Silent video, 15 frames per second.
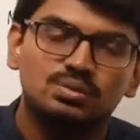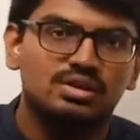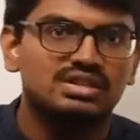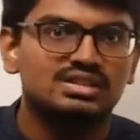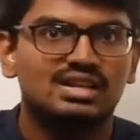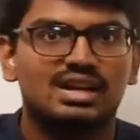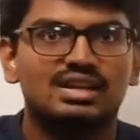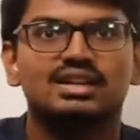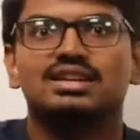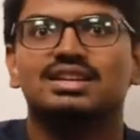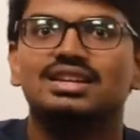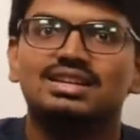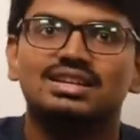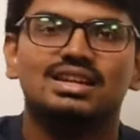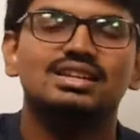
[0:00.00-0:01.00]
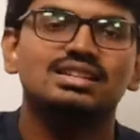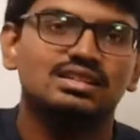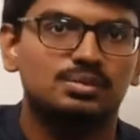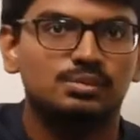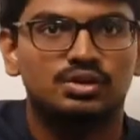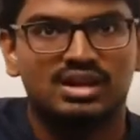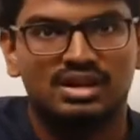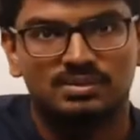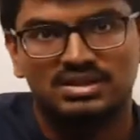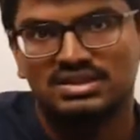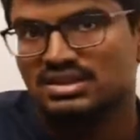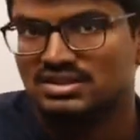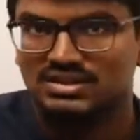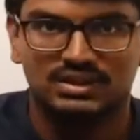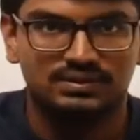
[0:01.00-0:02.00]
what is latent heat in
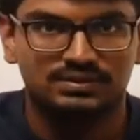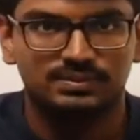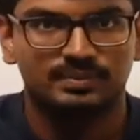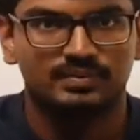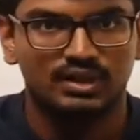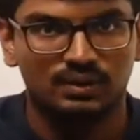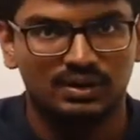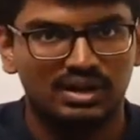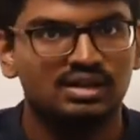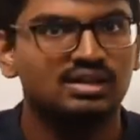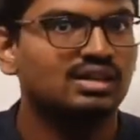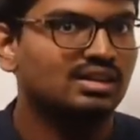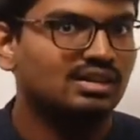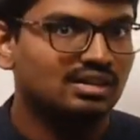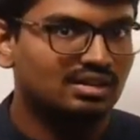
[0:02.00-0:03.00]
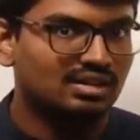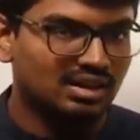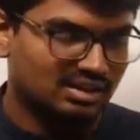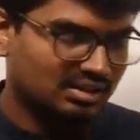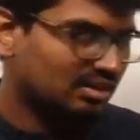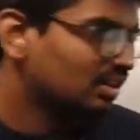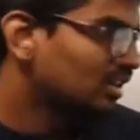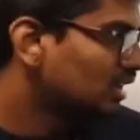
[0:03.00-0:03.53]
thermodynamics itself. Okay, right.